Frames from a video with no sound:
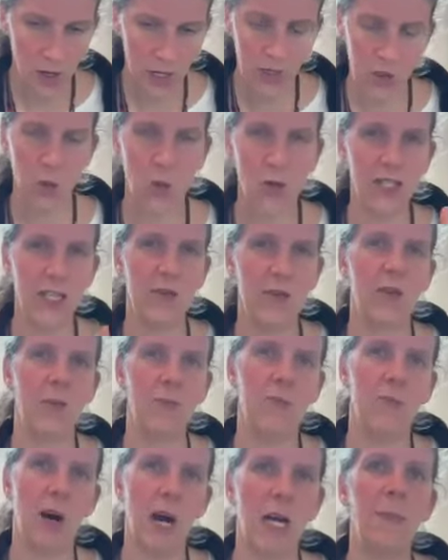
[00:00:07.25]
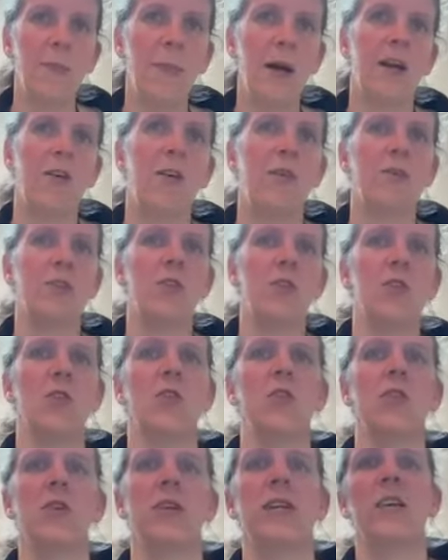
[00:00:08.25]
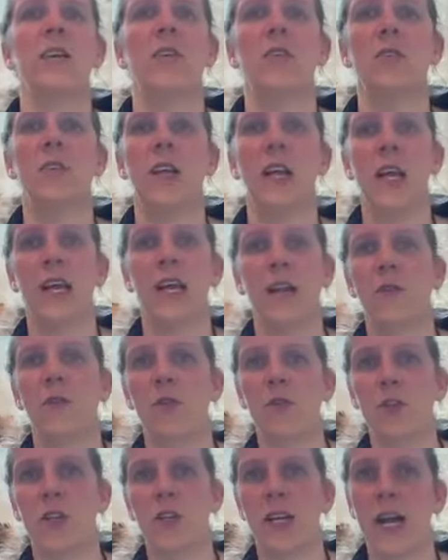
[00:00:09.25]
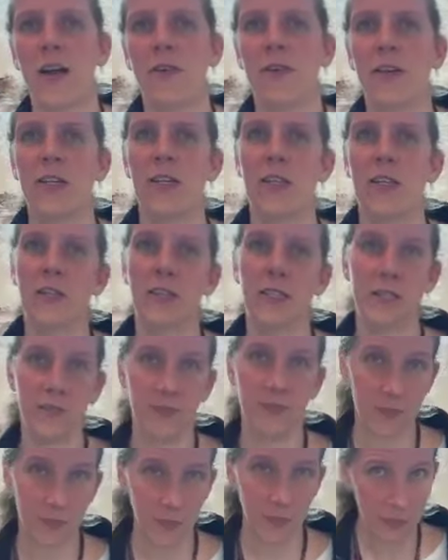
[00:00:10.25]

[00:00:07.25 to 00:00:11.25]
I just wanted to give you my background story on canine functional characters